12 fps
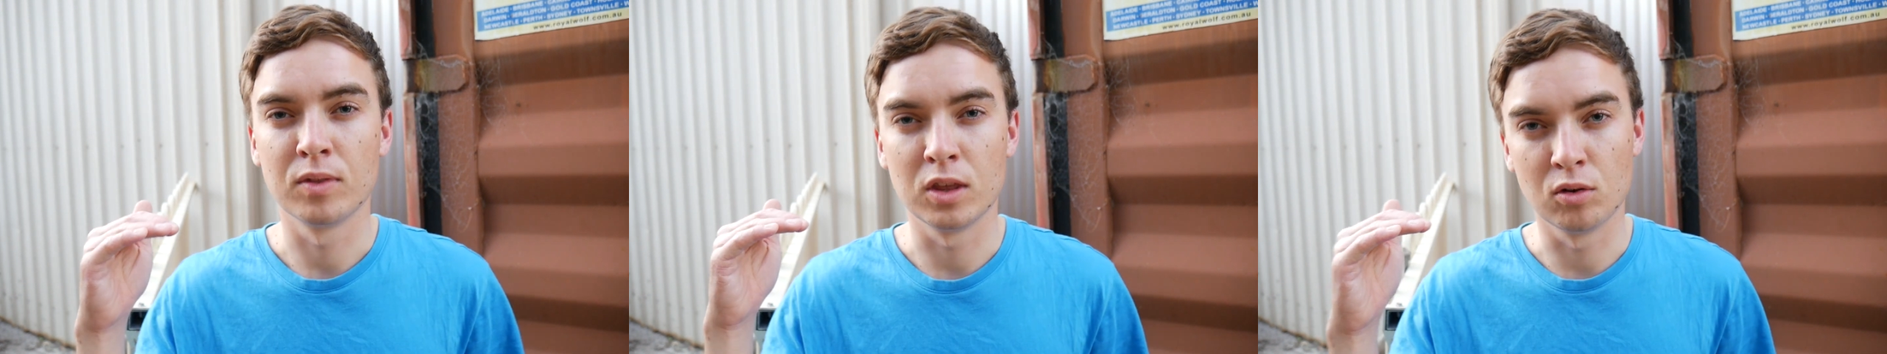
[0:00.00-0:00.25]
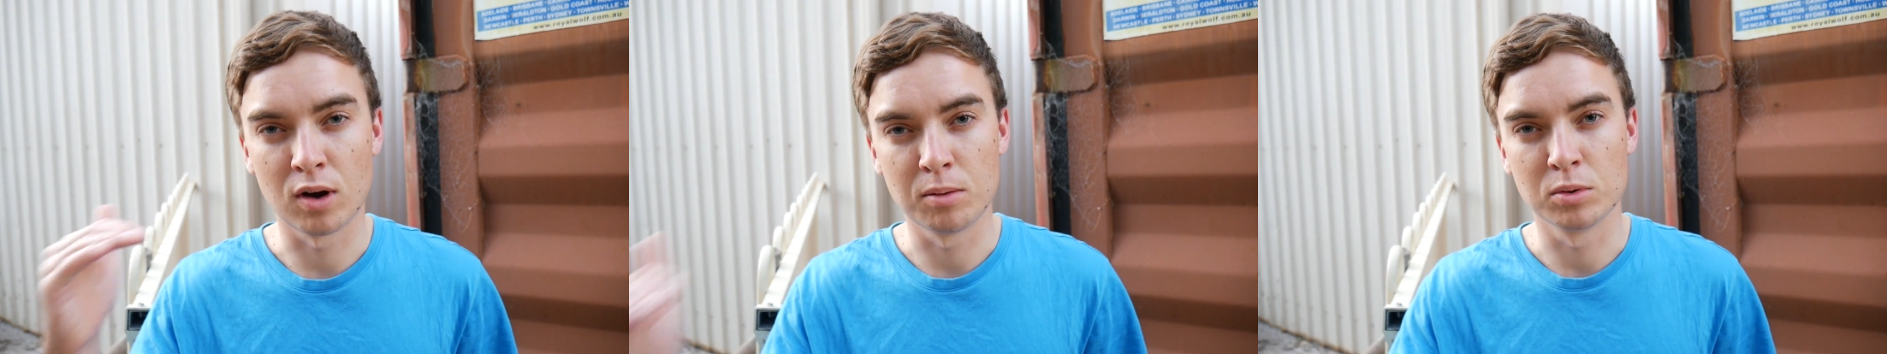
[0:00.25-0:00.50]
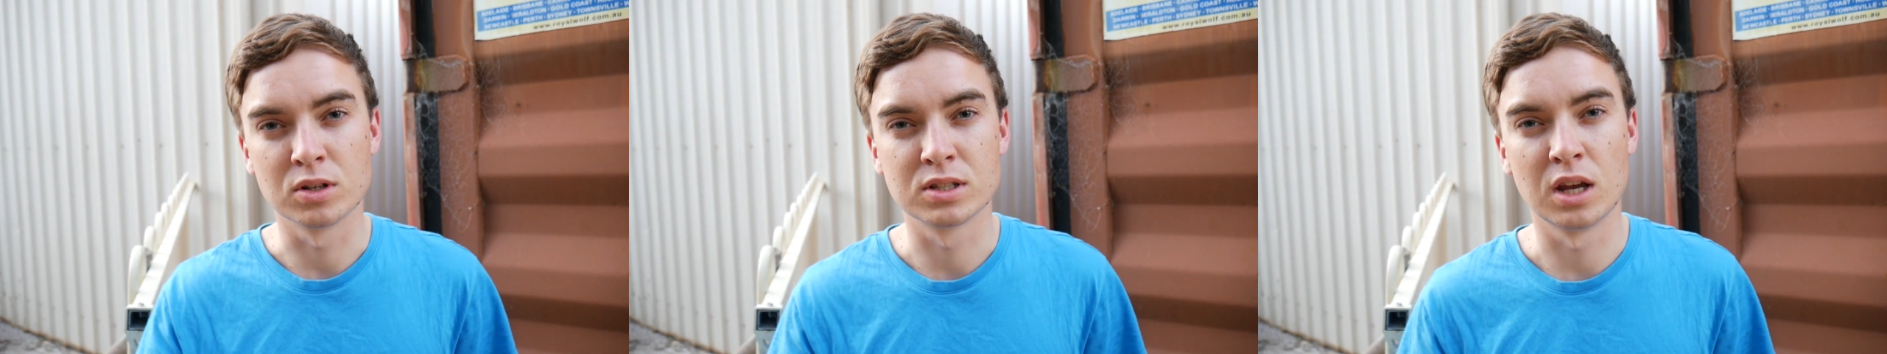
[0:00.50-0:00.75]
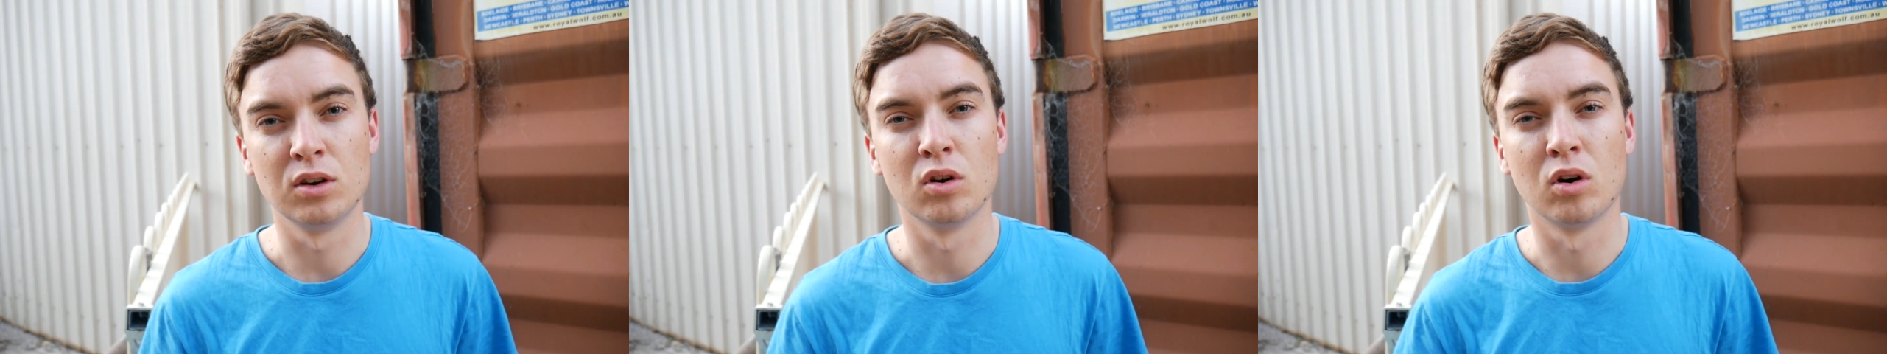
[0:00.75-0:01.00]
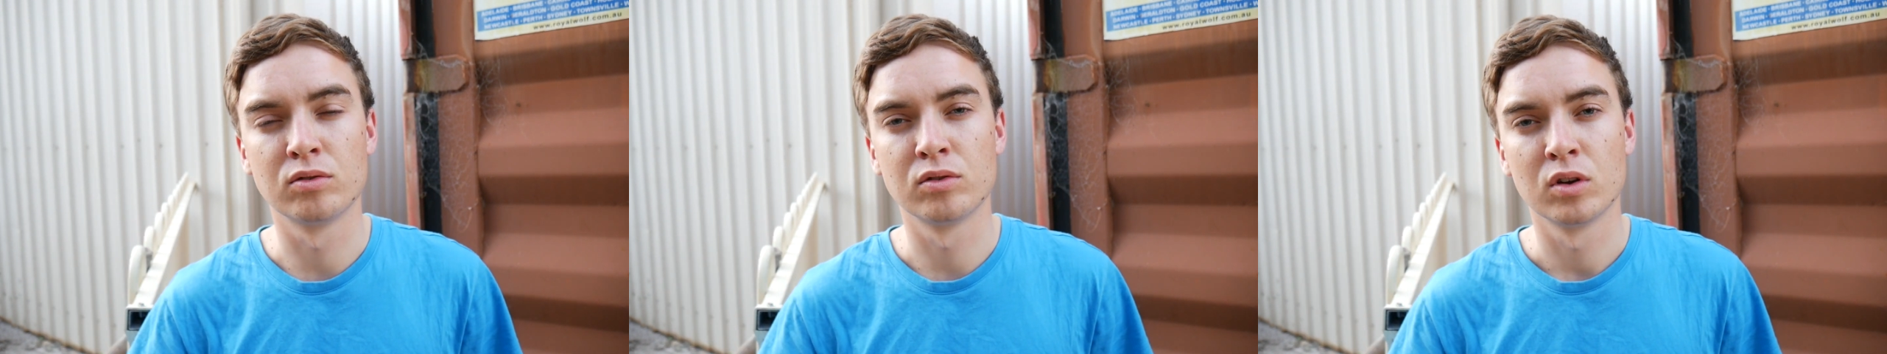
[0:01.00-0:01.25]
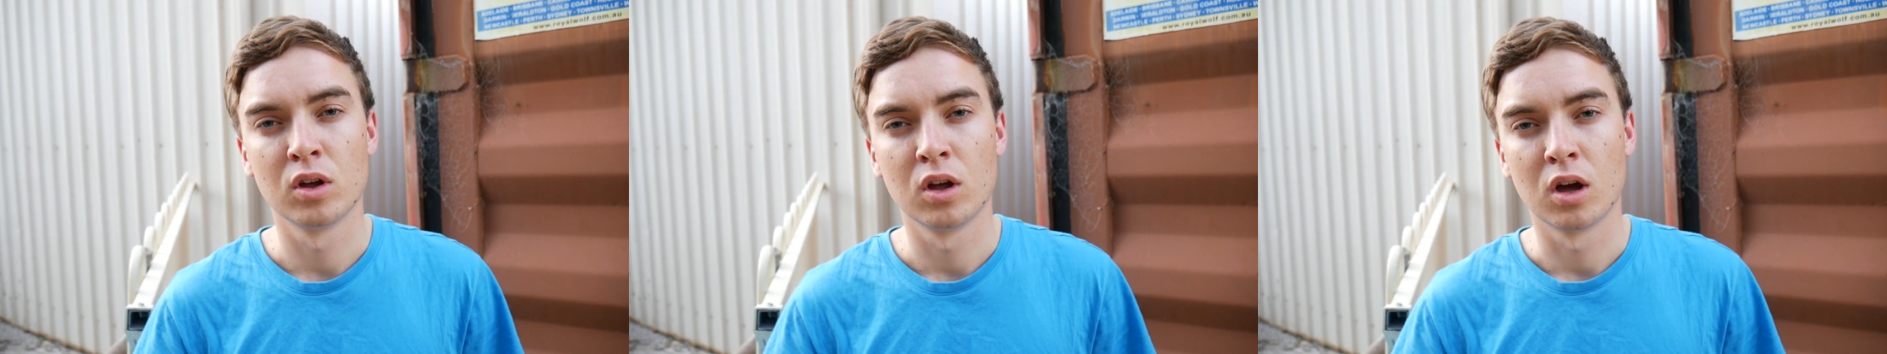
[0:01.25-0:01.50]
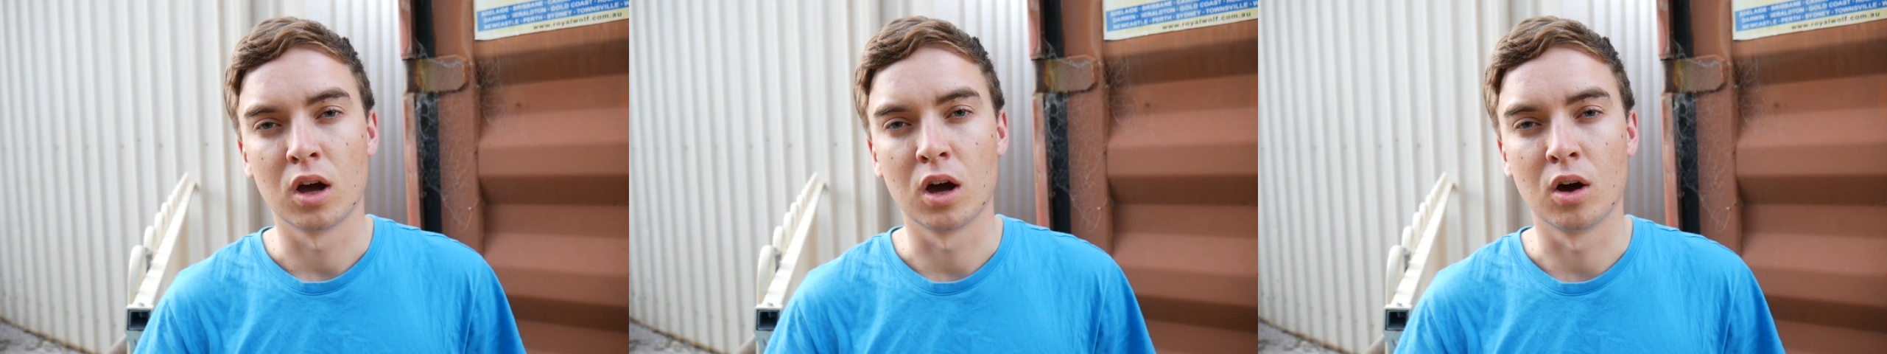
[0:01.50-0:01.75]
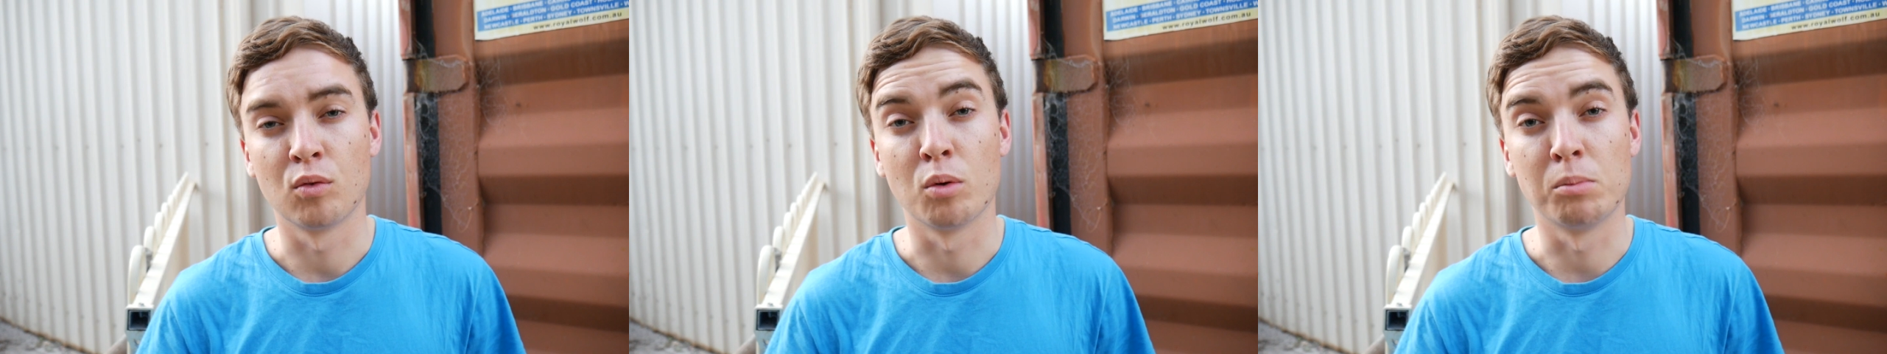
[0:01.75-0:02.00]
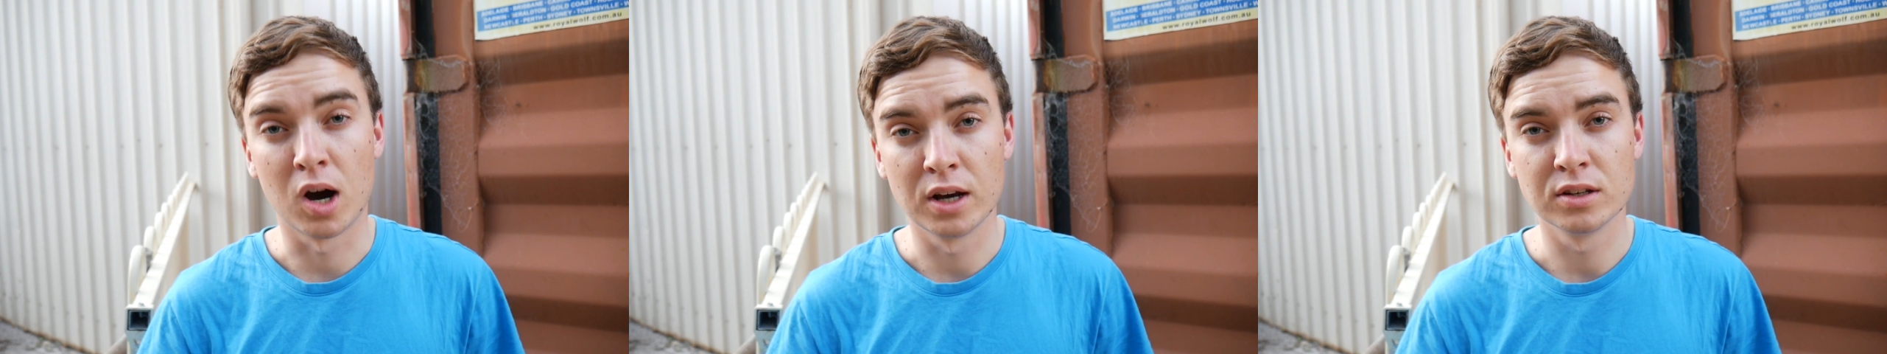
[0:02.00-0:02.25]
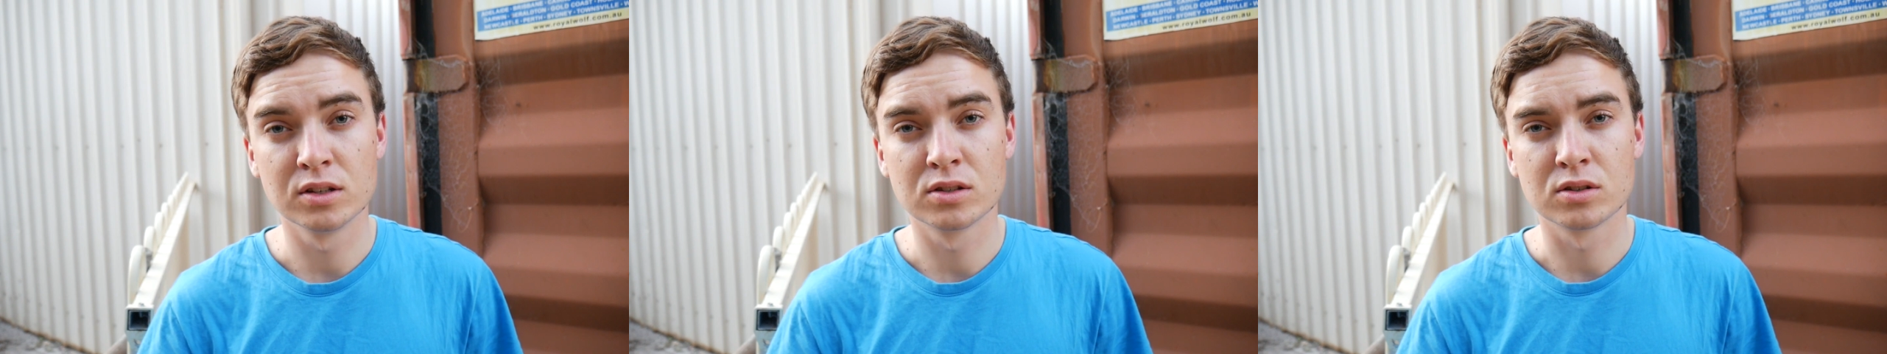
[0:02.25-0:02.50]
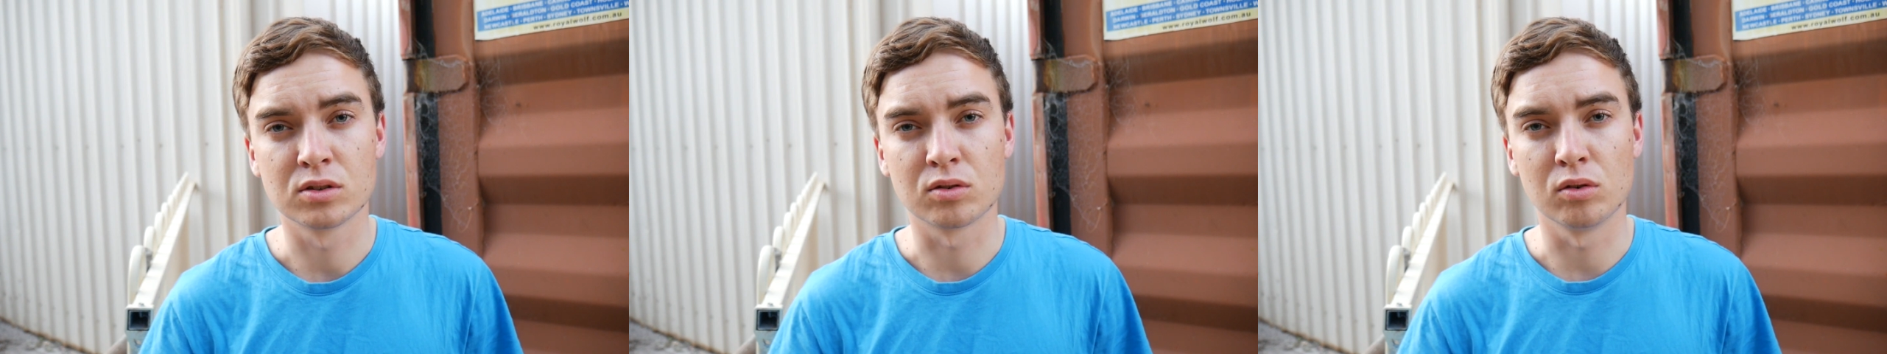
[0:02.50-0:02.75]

you're able to send off reminders